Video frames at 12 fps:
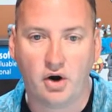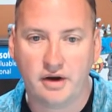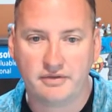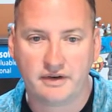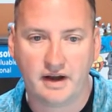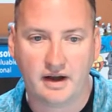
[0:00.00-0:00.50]
already
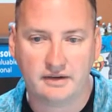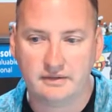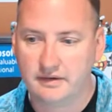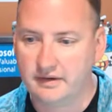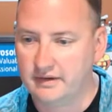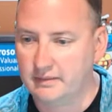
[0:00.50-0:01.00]
forgotten
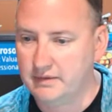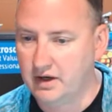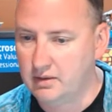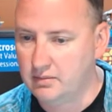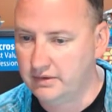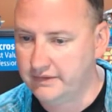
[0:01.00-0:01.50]
because I'm
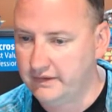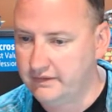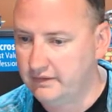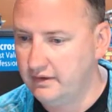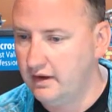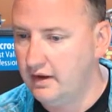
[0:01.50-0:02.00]
terrible at
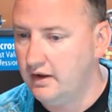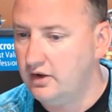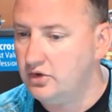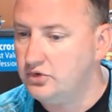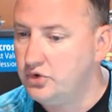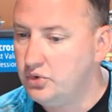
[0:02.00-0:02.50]
this.
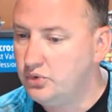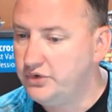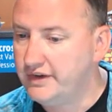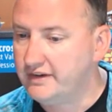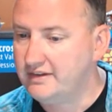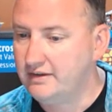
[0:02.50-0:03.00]

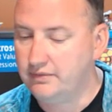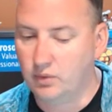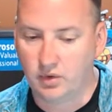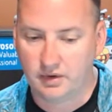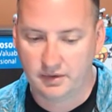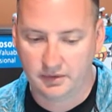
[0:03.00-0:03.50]

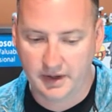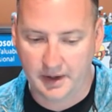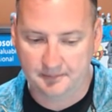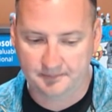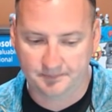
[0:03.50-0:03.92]
264. Okay.